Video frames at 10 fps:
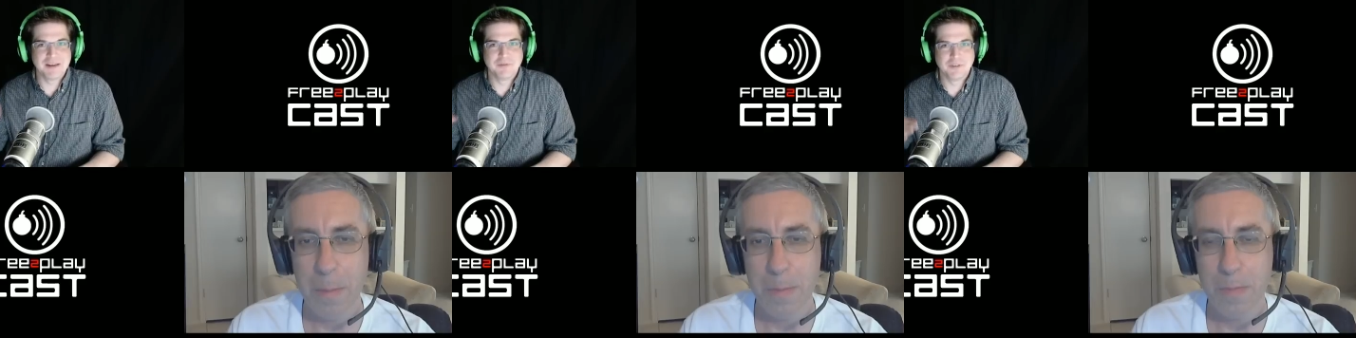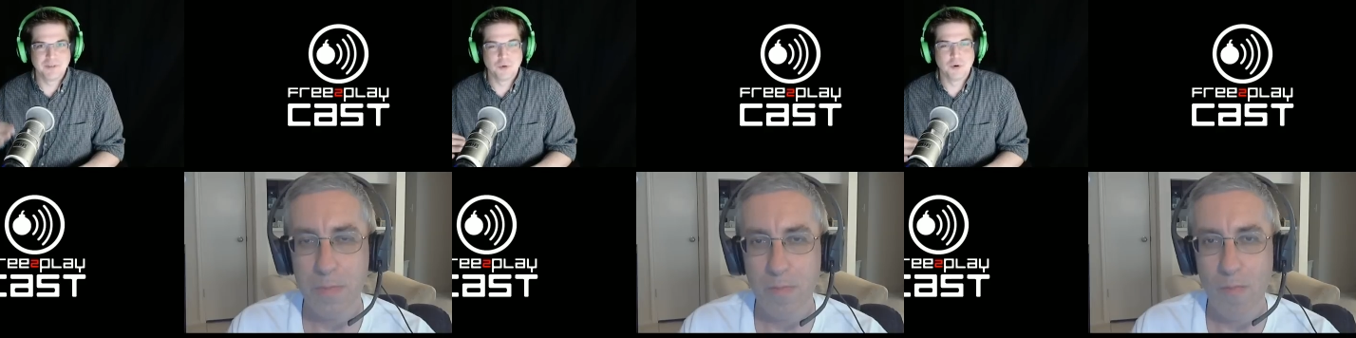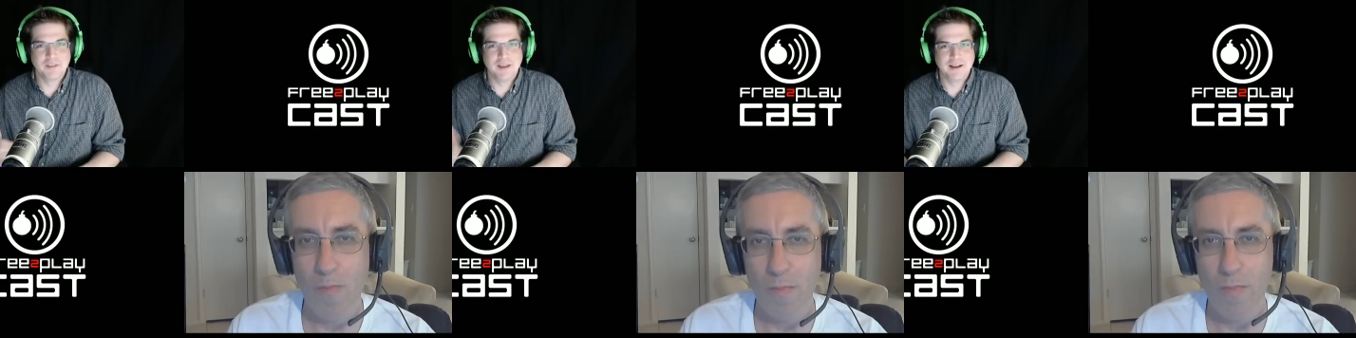Speaker 1: of the
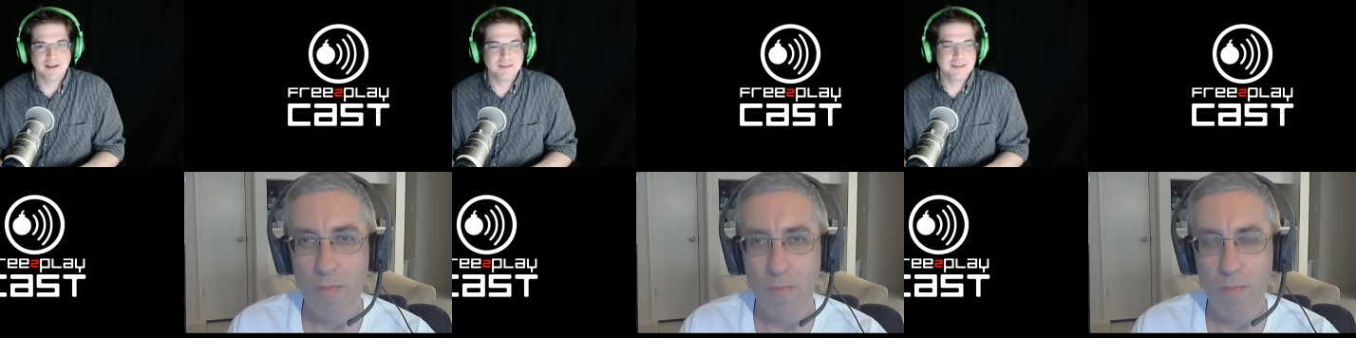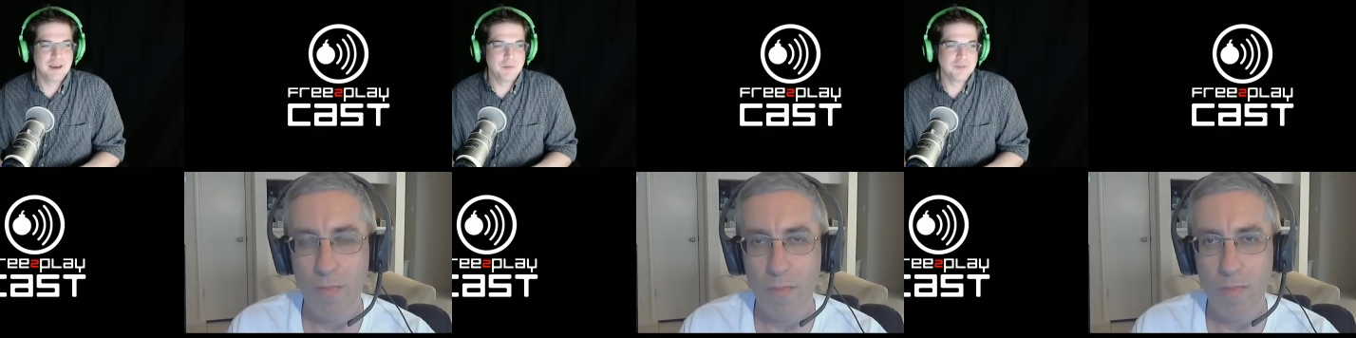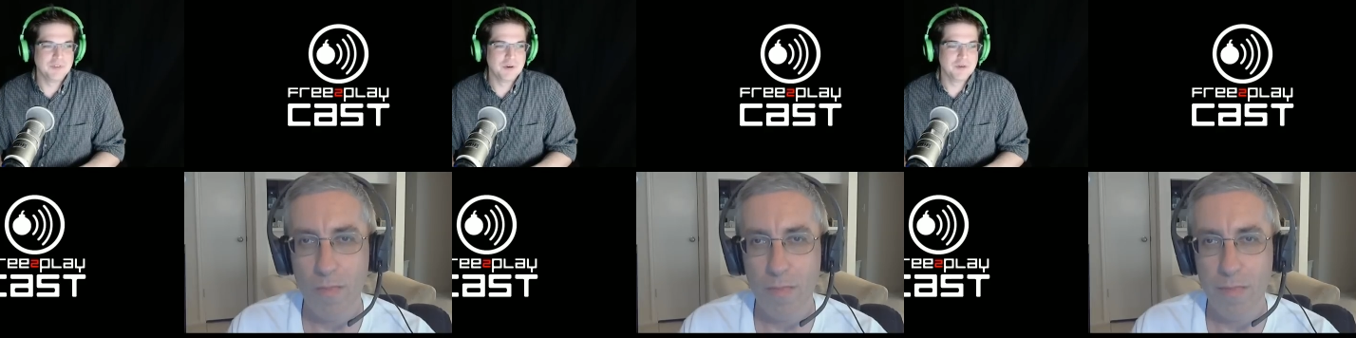storyline in the
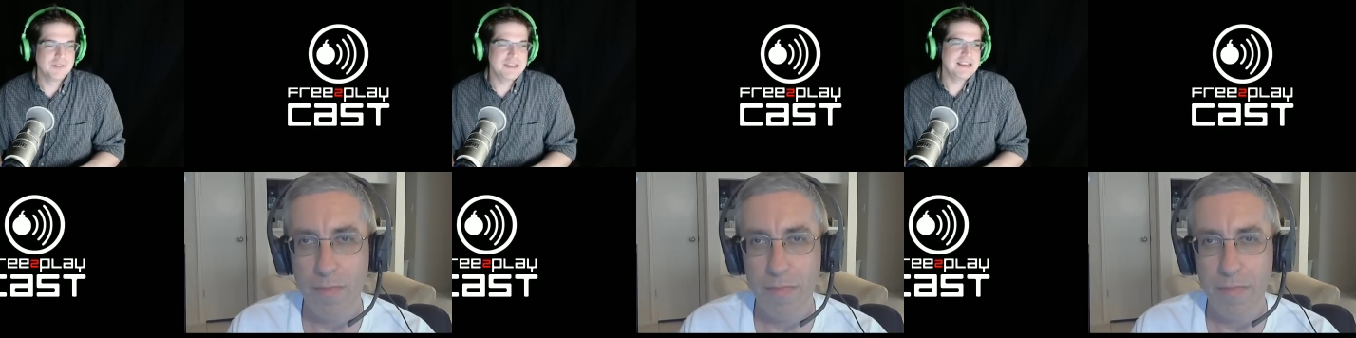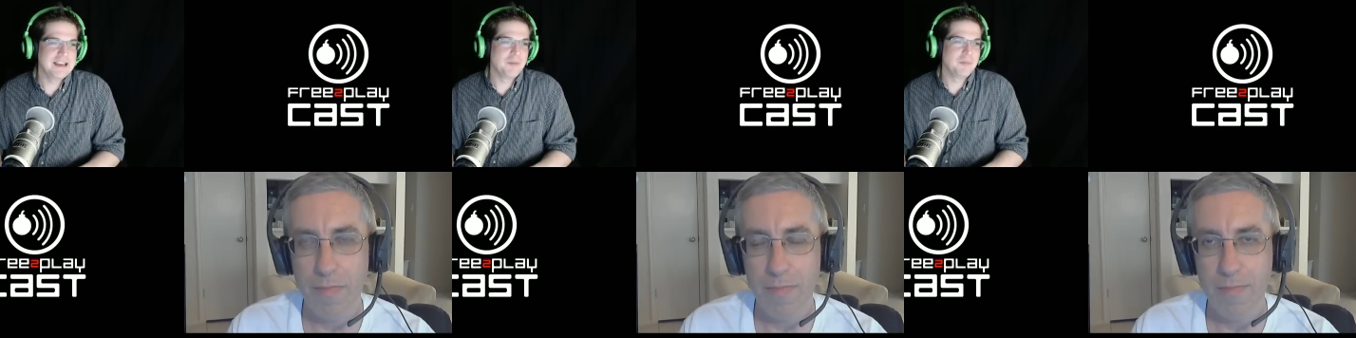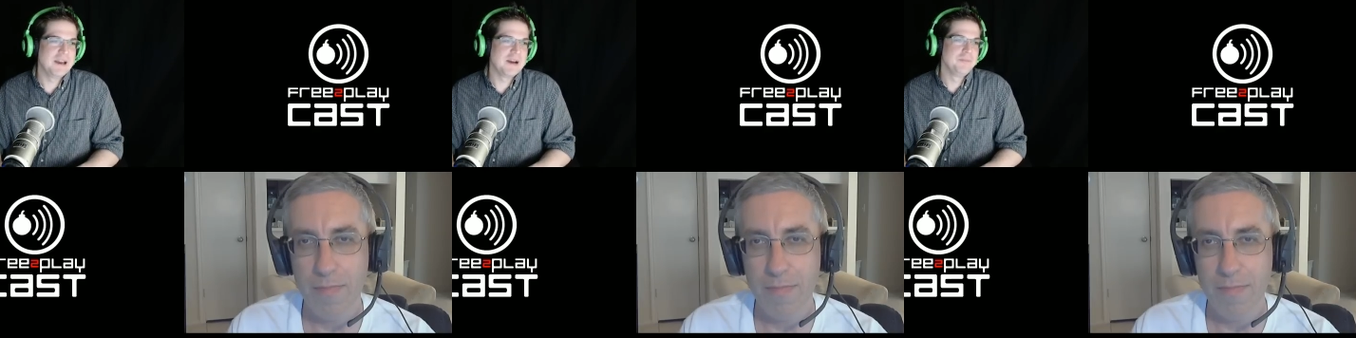episodes, heating up
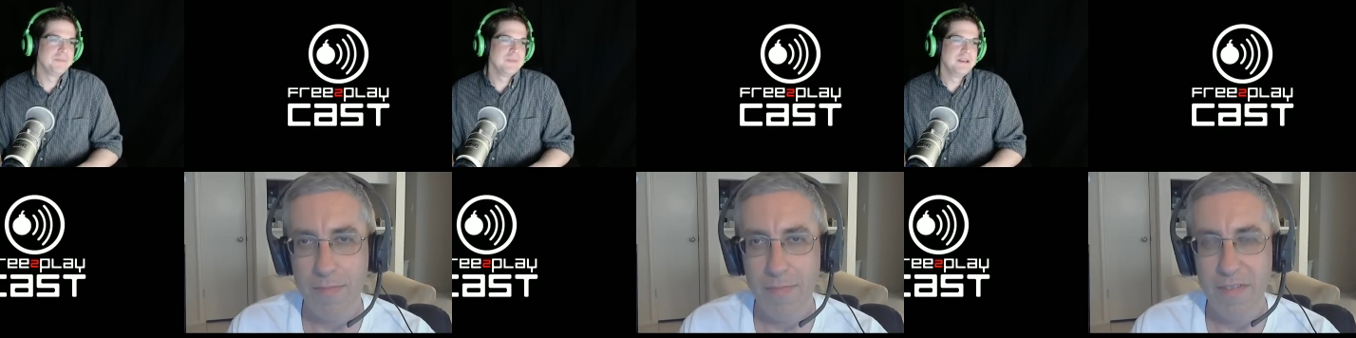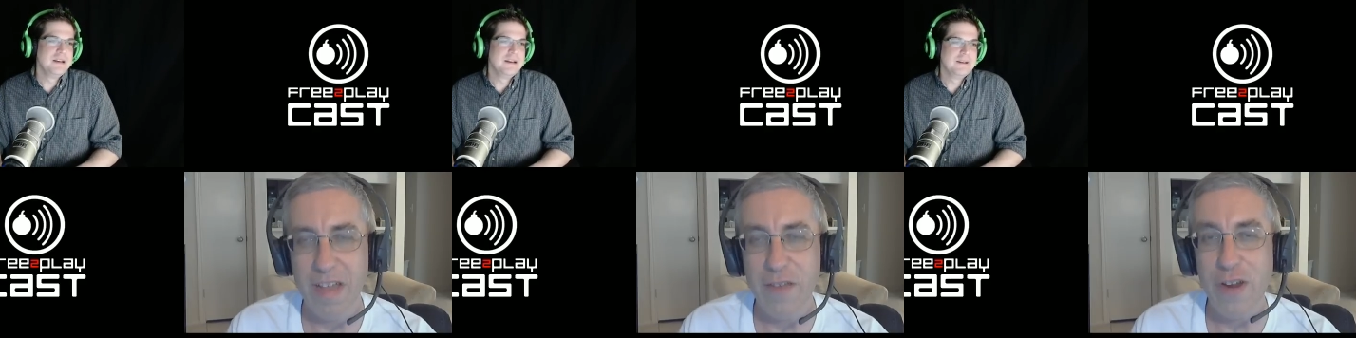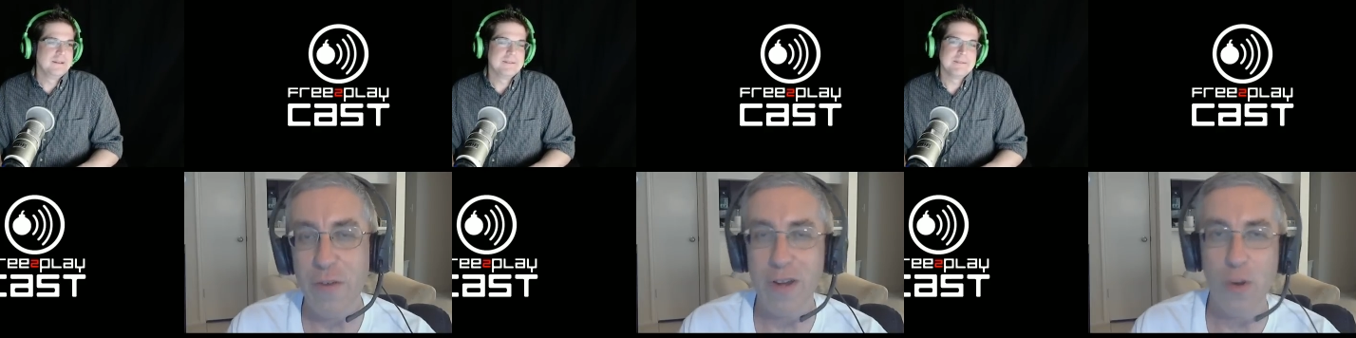there.
Speaker 2: See, I
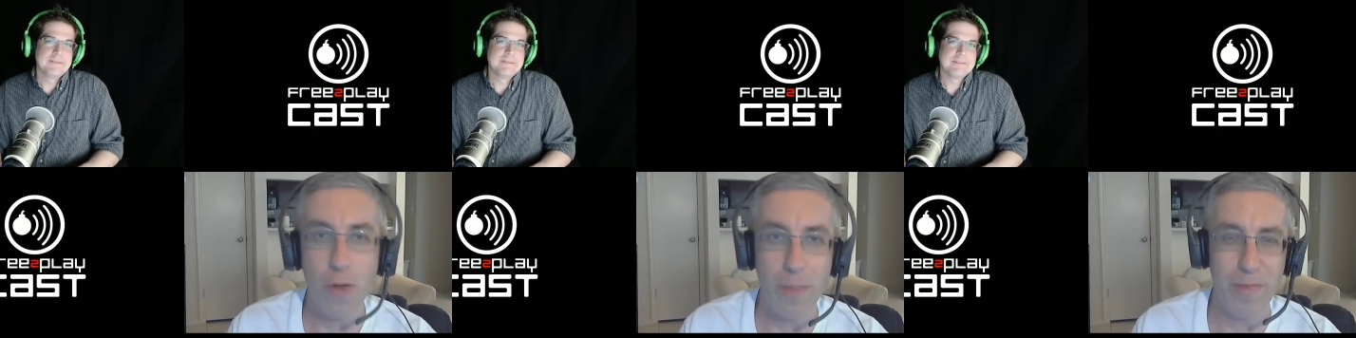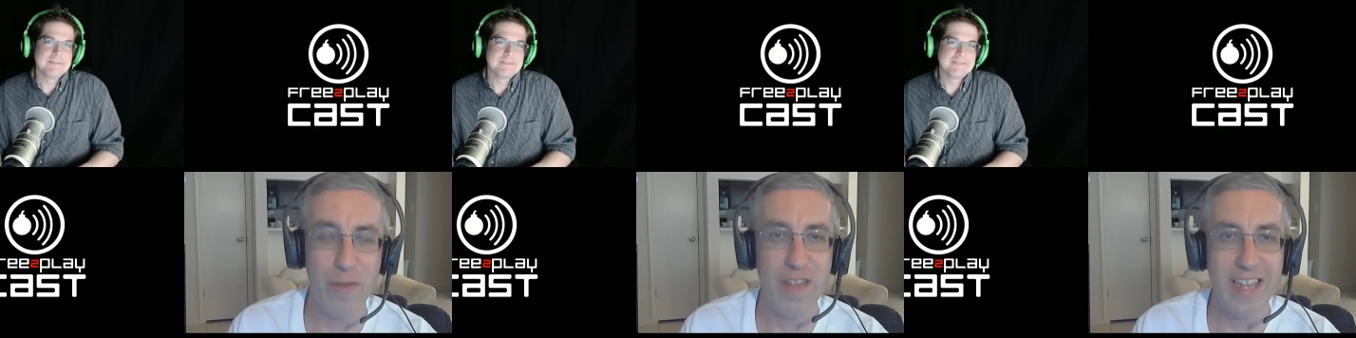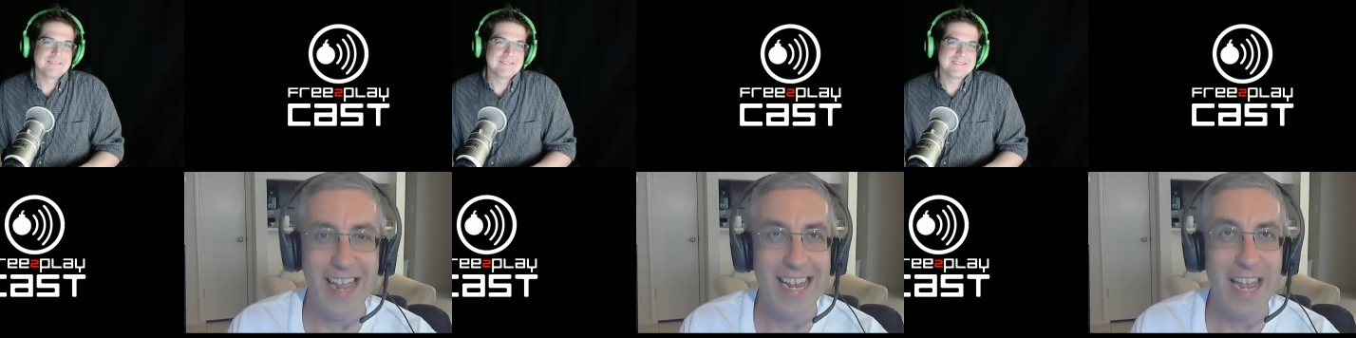try to ignore them as much as I
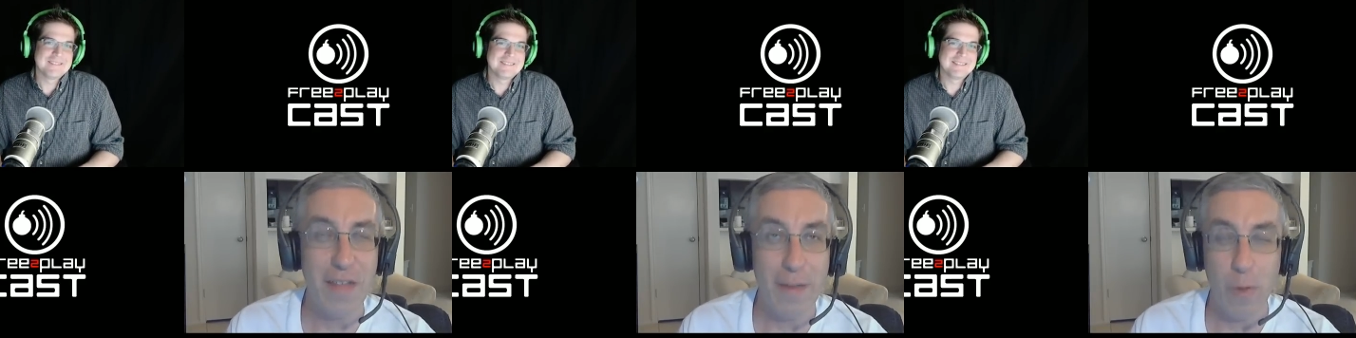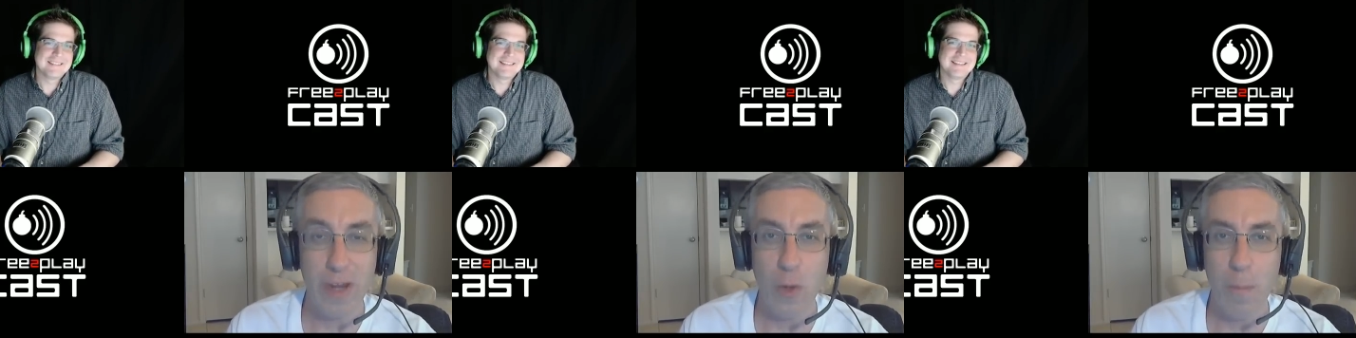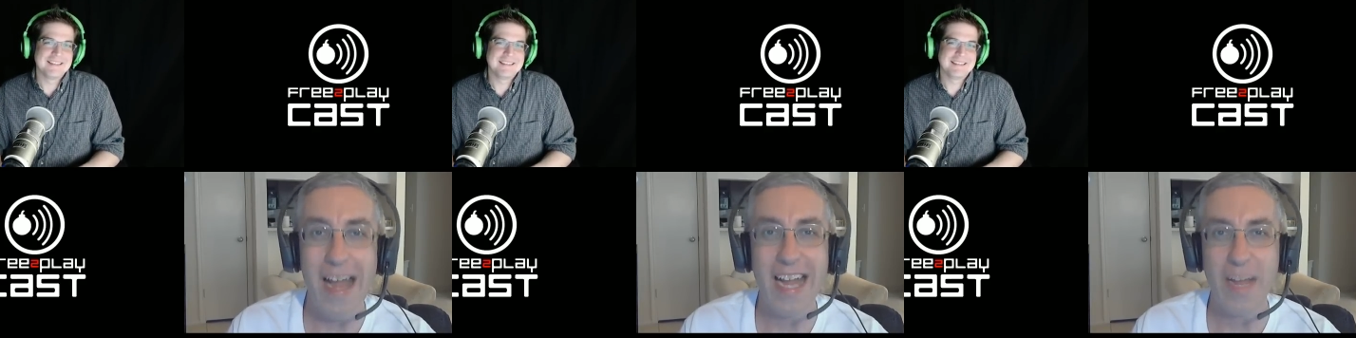can in case I ever want to go
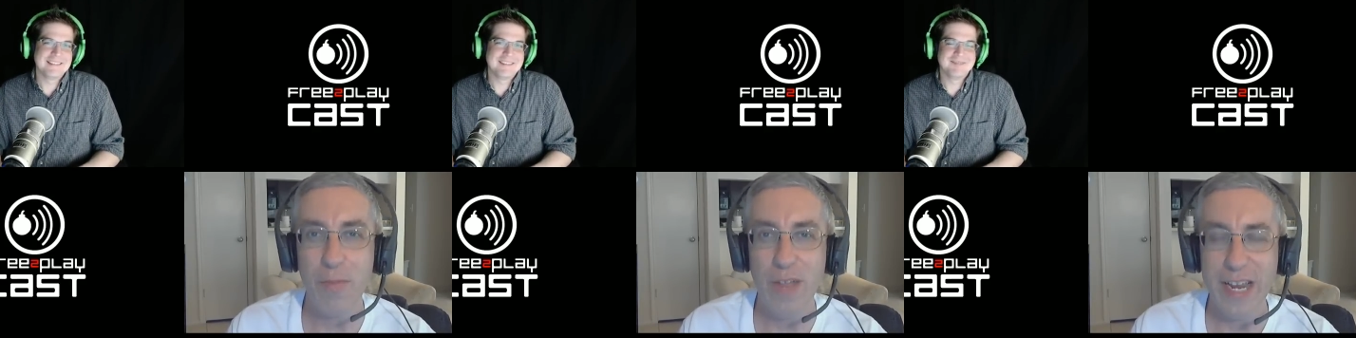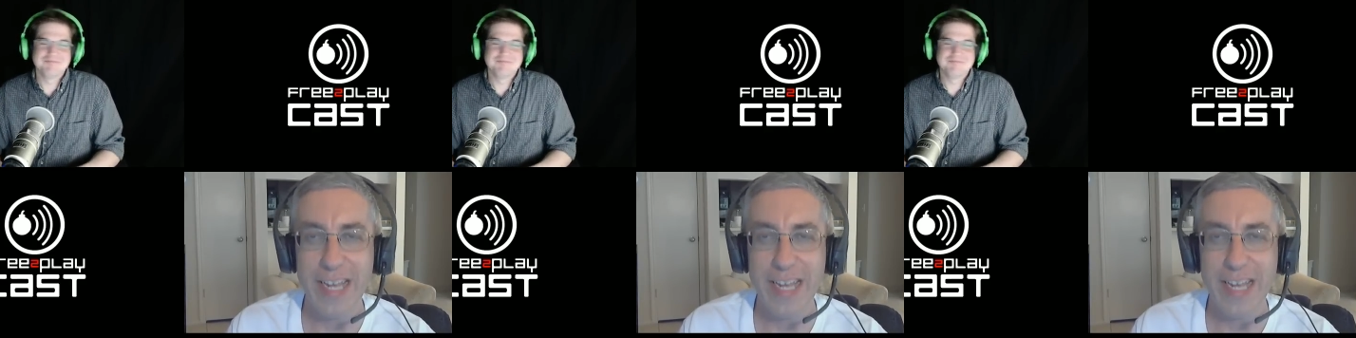back and play it